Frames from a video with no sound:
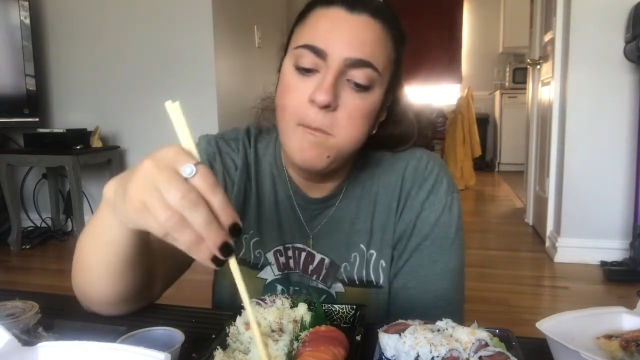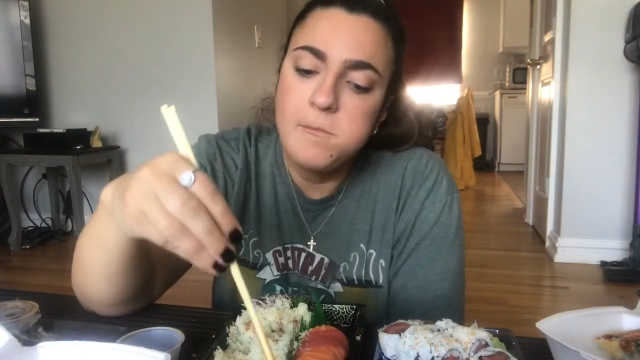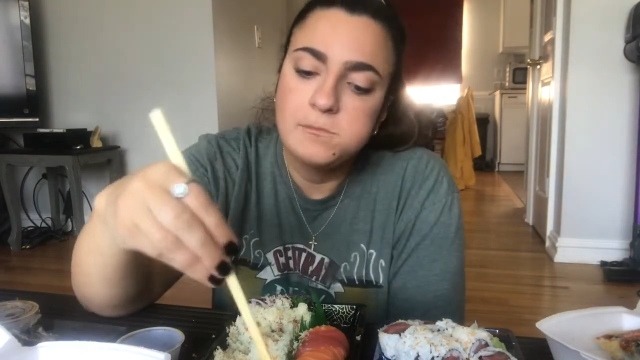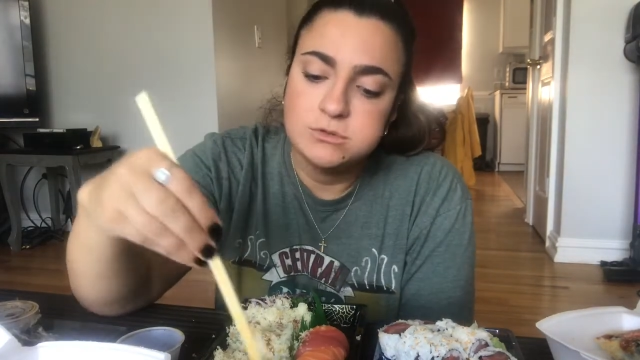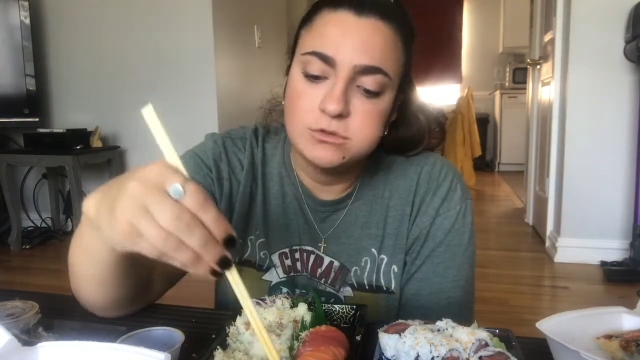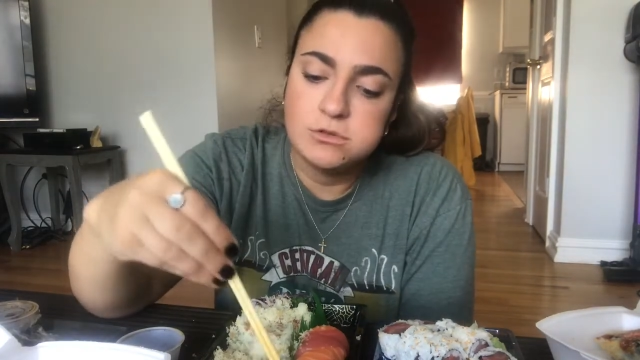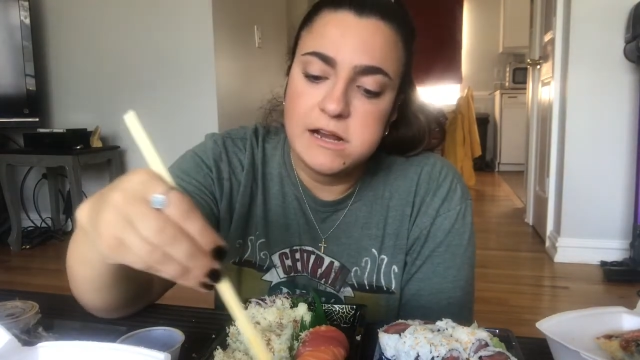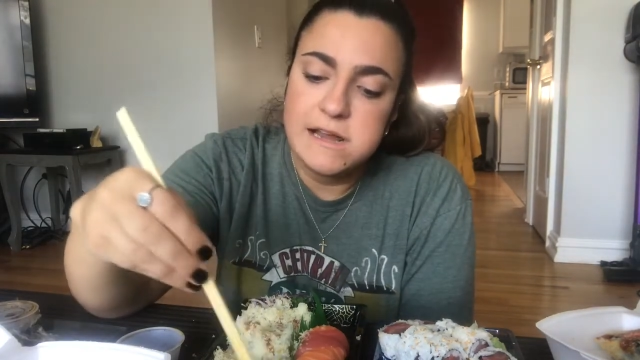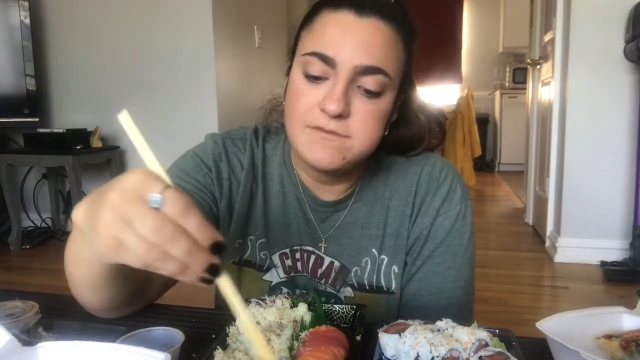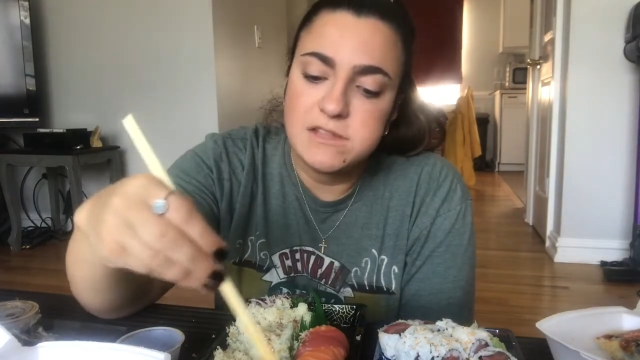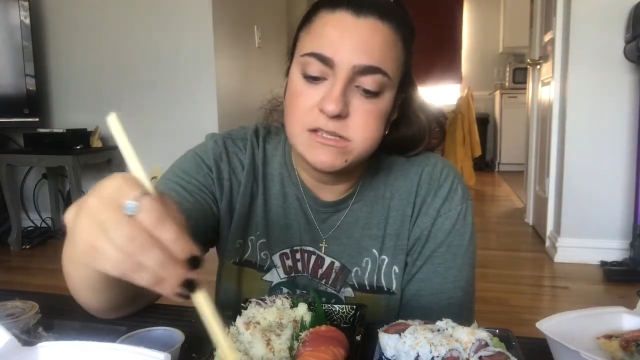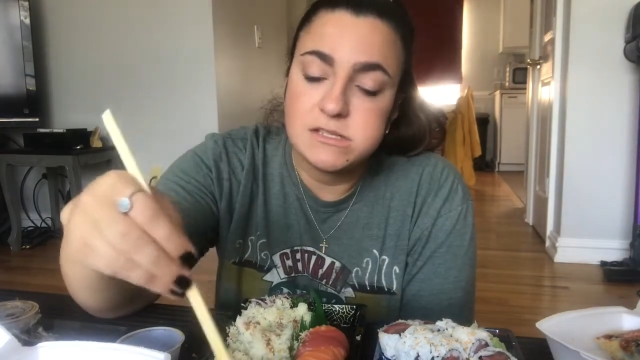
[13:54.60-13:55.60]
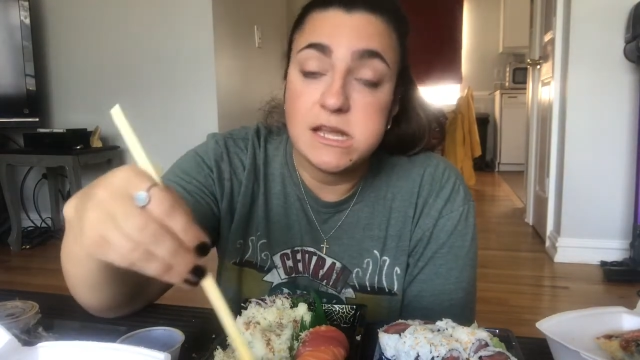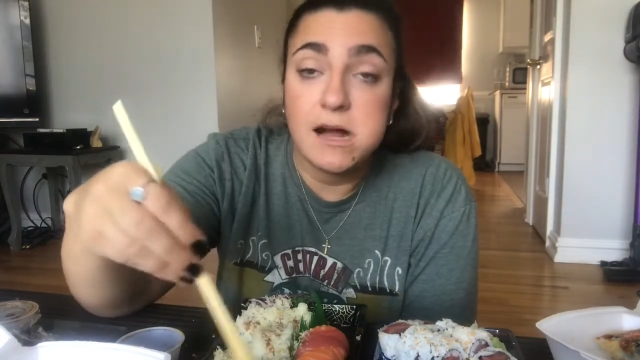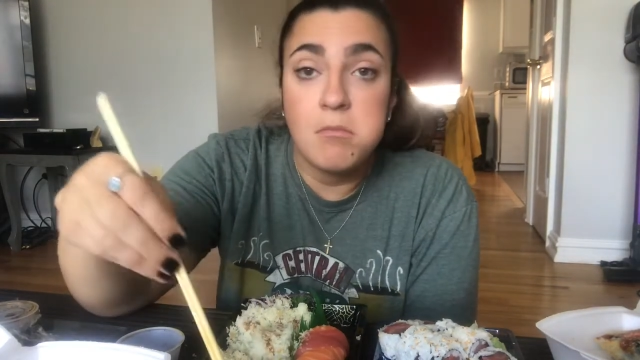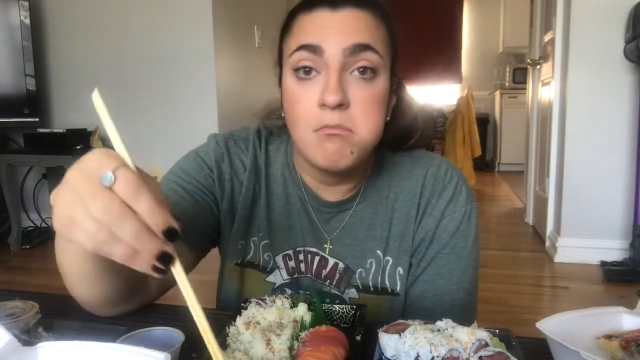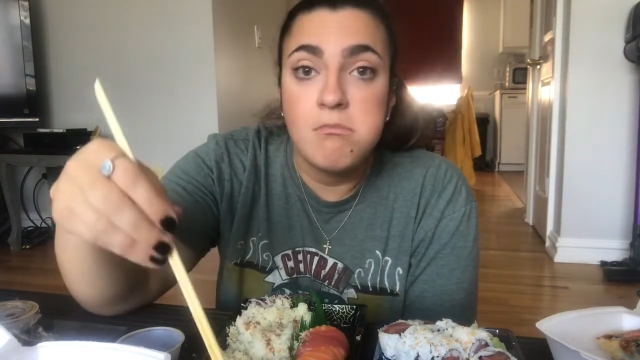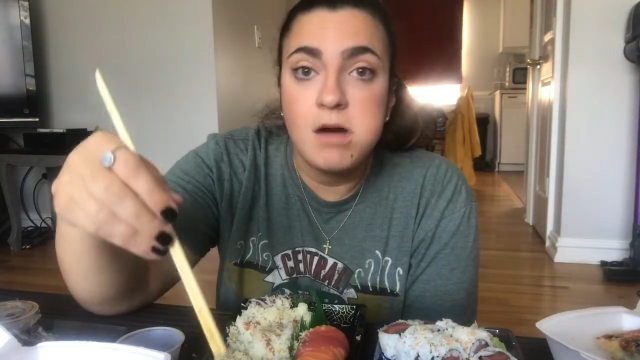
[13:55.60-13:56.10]
You crave things like a
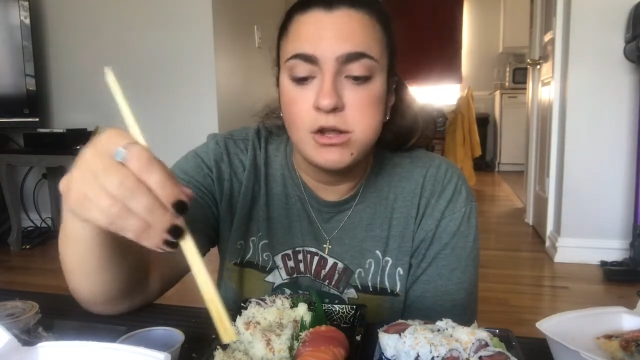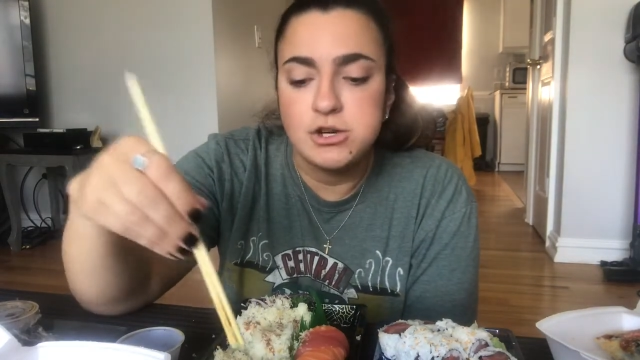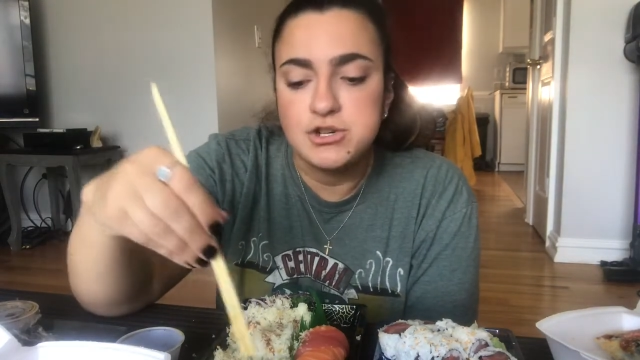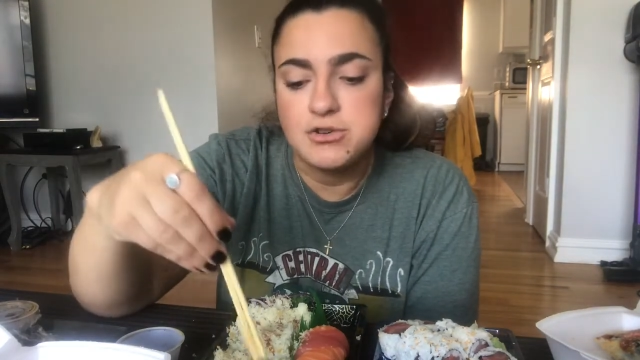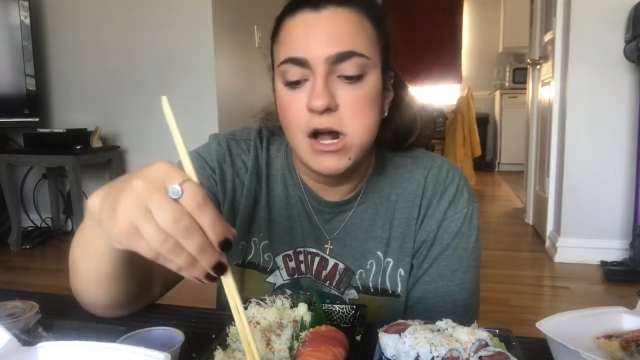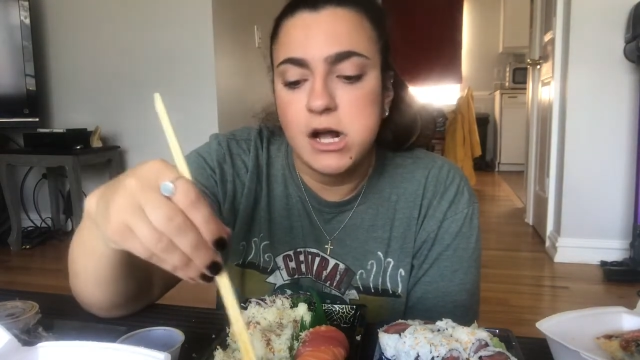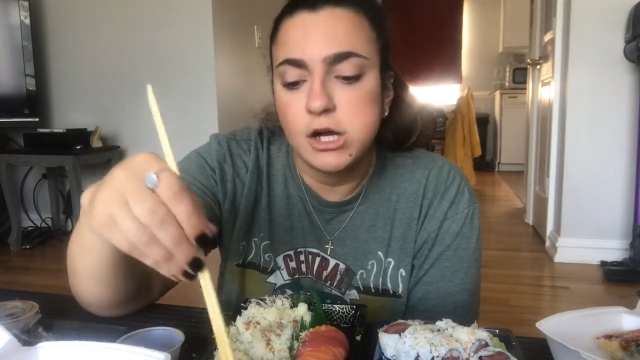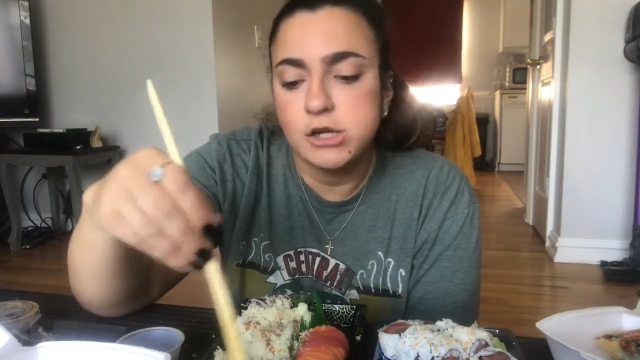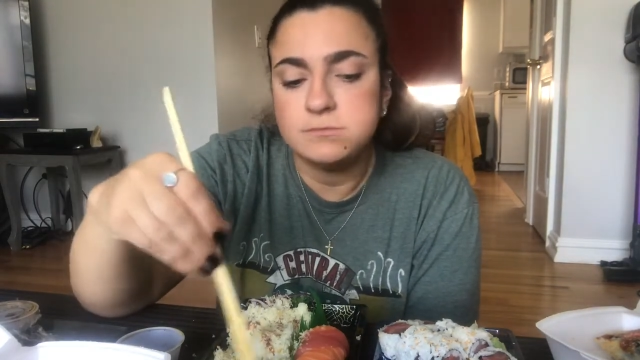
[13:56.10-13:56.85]
mother trucker.